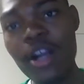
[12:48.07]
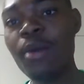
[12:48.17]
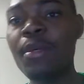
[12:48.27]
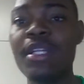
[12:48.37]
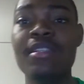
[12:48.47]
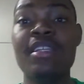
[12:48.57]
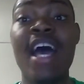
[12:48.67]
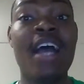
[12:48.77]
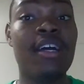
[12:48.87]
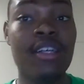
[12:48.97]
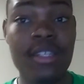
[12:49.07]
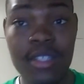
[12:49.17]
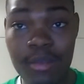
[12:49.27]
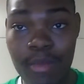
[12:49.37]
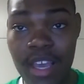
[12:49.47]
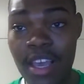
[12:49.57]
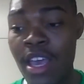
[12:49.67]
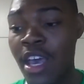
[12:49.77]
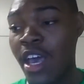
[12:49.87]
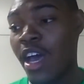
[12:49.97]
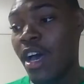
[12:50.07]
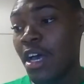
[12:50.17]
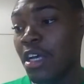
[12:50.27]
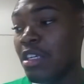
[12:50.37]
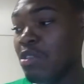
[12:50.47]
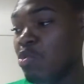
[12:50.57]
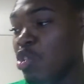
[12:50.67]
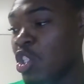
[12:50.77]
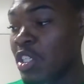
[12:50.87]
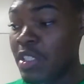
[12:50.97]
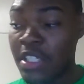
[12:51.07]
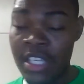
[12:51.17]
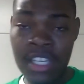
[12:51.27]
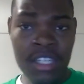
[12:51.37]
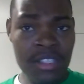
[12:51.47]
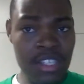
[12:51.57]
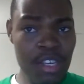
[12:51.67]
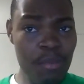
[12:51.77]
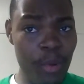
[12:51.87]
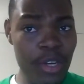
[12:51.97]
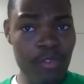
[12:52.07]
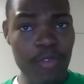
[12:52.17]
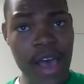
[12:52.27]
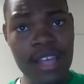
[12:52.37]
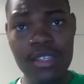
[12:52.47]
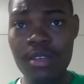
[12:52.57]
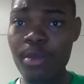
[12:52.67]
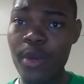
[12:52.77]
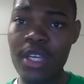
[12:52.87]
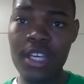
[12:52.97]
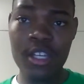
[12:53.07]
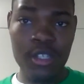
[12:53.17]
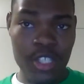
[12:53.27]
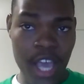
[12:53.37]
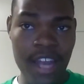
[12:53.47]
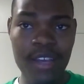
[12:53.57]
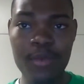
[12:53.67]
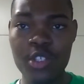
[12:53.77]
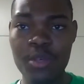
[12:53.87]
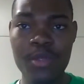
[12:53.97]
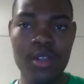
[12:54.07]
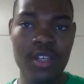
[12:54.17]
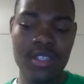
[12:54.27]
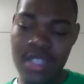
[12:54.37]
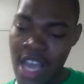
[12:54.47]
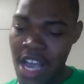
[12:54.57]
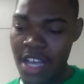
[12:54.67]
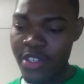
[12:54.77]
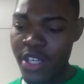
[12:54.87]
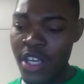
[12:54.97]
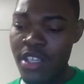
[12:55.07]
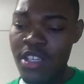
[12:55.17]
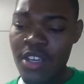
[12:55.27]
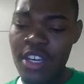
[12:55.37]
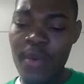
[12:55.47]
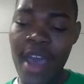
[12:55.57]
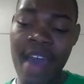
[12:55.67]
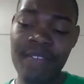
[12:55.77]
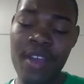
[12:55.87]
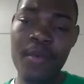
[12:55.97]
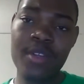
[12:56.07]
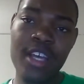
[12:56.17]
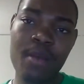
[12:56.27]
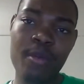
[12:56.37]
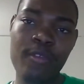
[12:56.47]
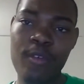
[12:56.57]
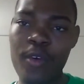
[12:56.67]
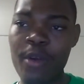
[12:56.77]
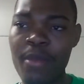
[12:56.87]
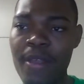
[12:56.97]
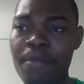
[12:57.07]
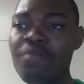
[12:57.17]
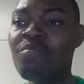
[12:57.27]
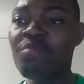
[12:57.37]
her, but it's not good to me. She did seem pretty feisty and pretty energetic when she was on the stage. So anyway, after they were done performing,